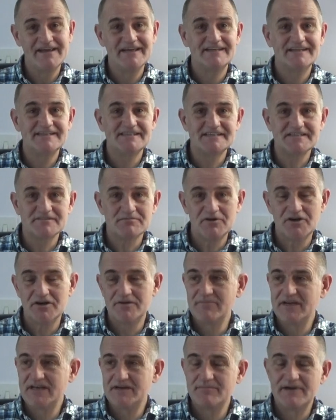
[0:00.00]
this is what I
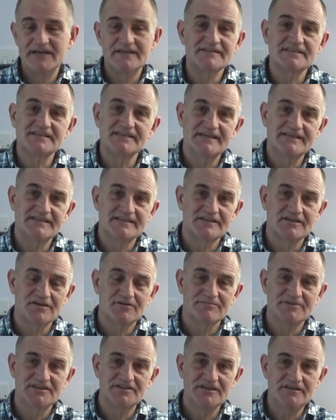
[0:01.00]
mean about seizing
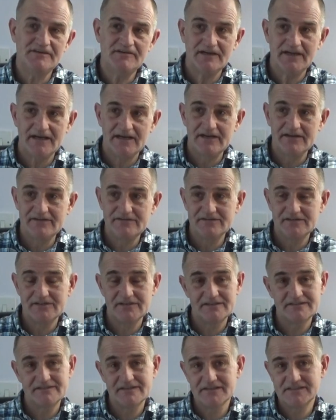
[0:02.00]
opportunity. I
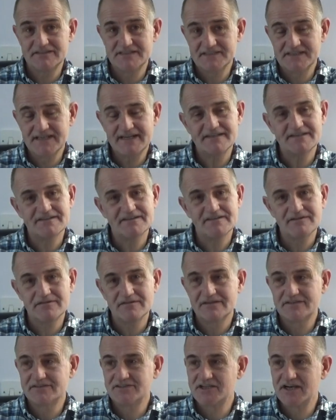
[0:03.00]
said to the
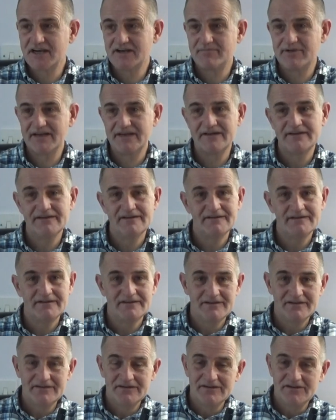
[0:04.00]
chappie,
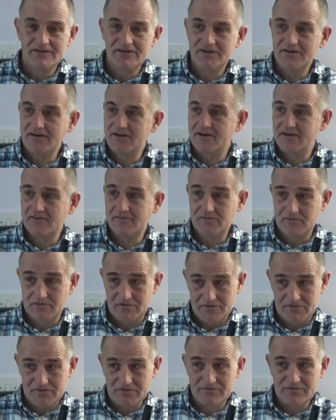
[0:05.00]
you know,
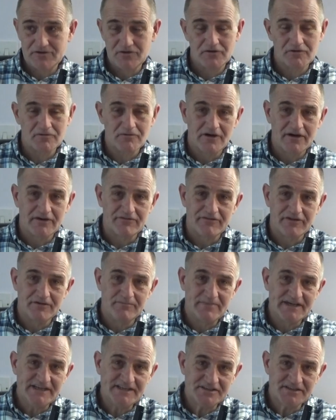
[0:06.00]
you've got quite a few
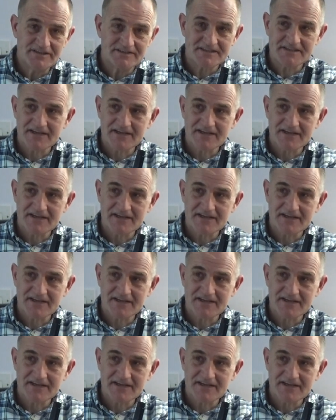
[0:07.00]
pigeons